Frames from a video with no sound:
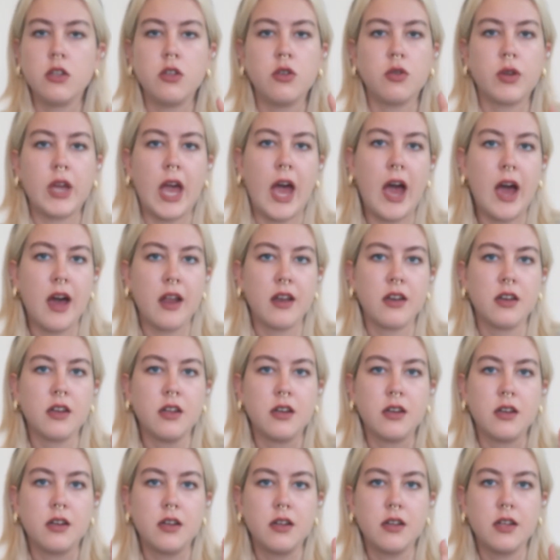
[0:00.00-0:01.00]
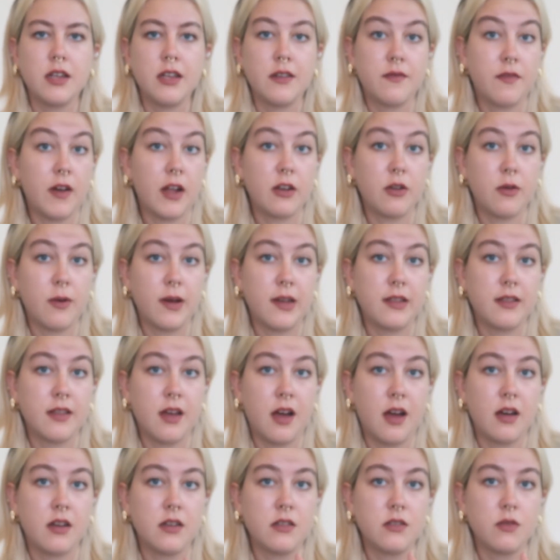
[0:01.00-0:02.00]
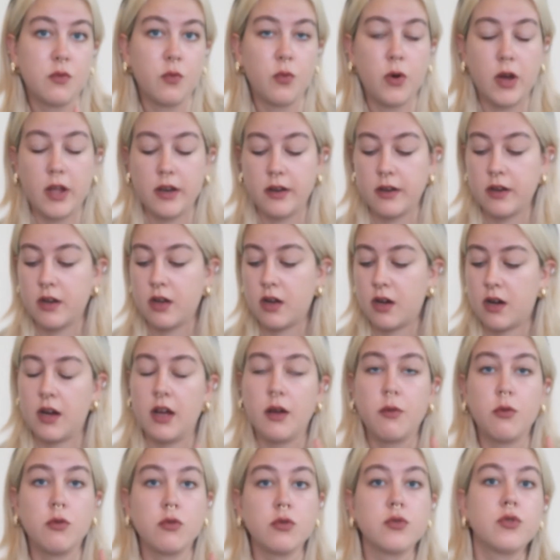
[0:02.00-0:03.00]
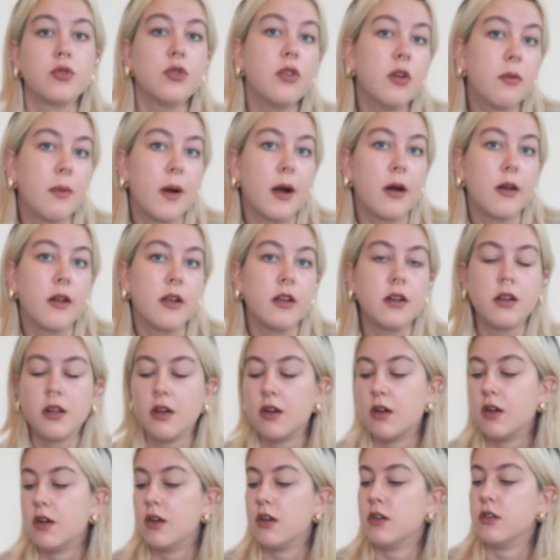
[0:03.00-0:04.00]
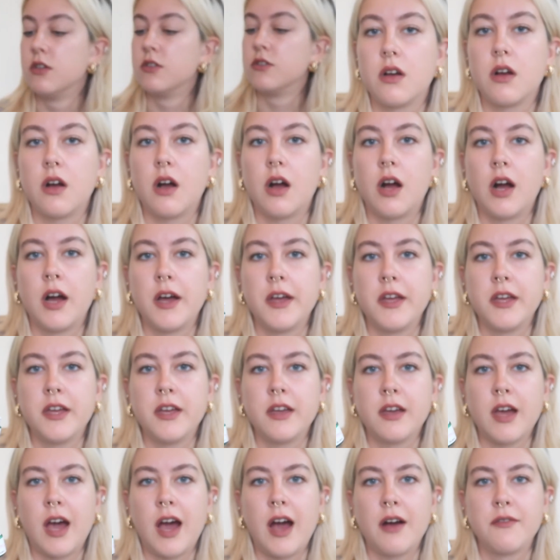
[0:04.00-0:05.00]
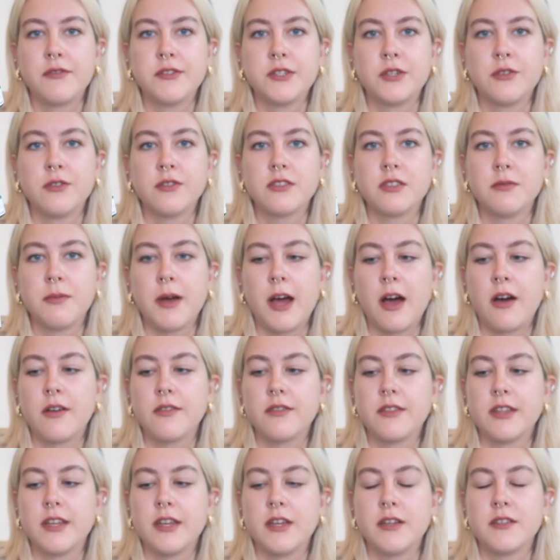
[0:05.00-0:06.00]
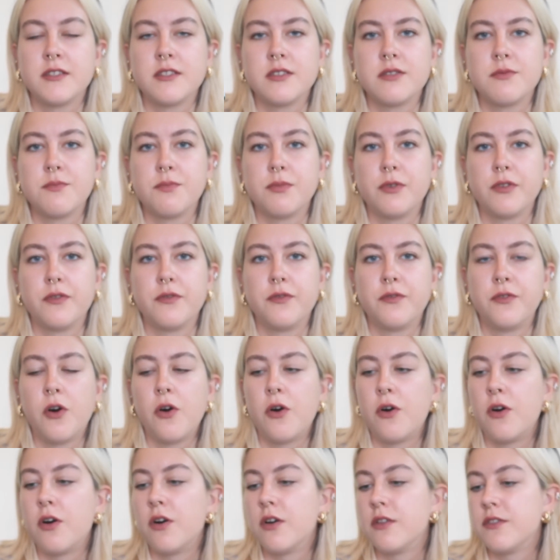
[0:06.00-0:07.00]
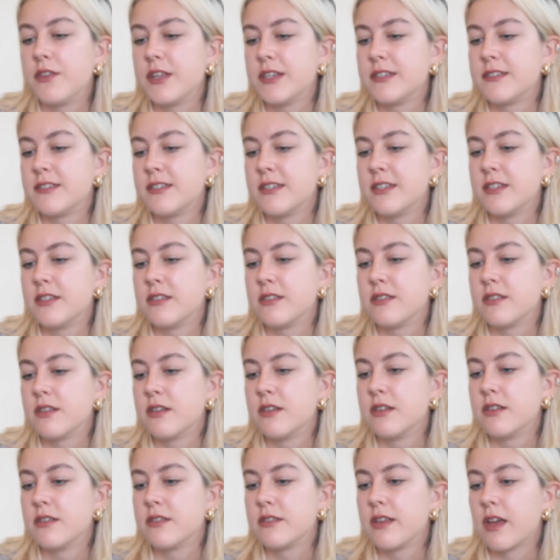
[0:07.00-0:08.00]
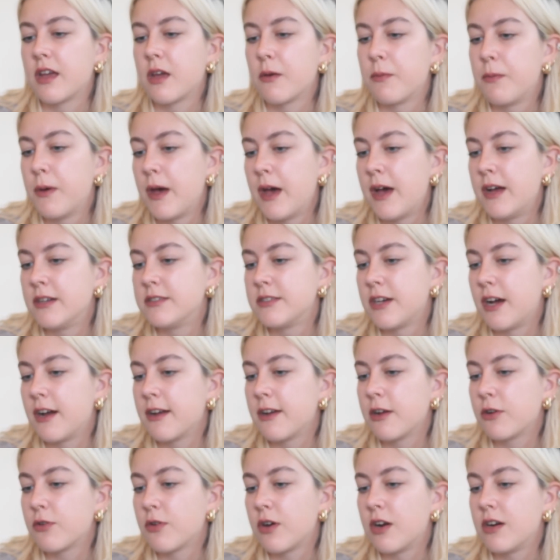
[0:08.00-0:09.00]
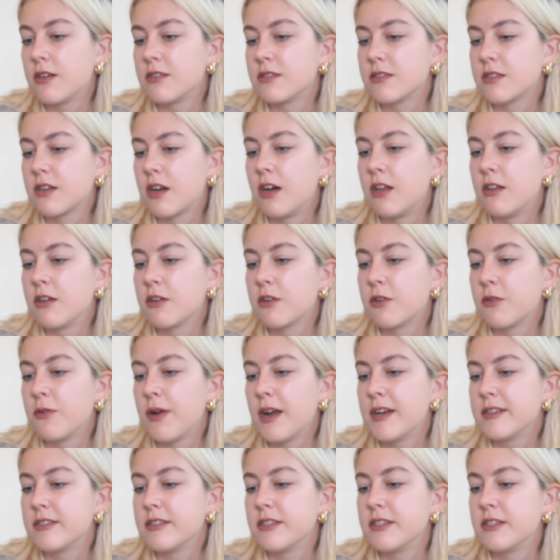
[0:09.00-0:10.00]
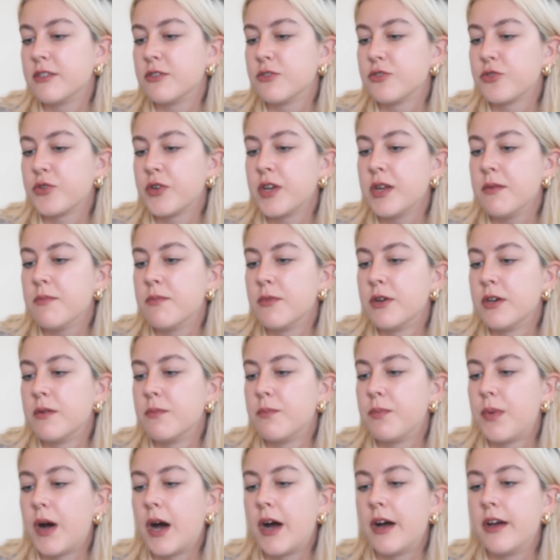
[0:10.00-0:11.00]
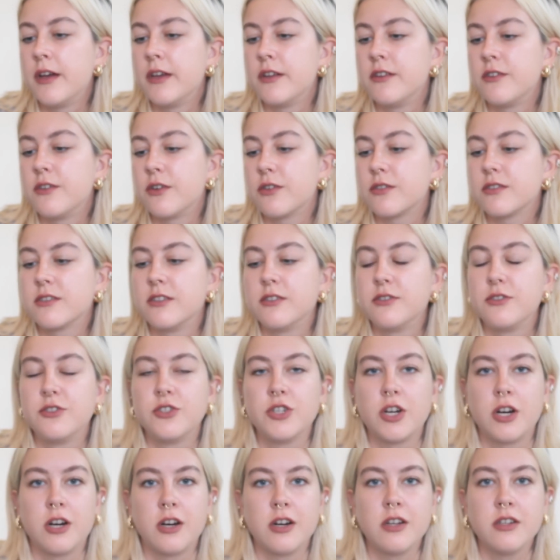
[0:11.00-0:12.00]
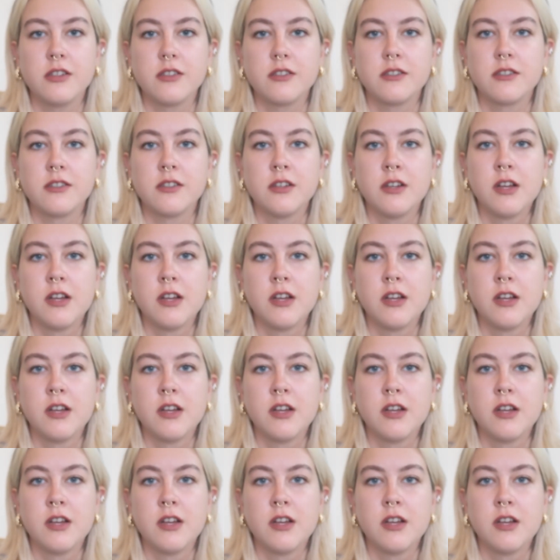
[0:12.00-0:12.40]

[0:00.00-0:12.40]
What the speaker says: you can evaluate that when I will talk about it. I have talked about this before. This is the Cicapair Tiger Grass Color Correcting Treatment by Dr. Jart,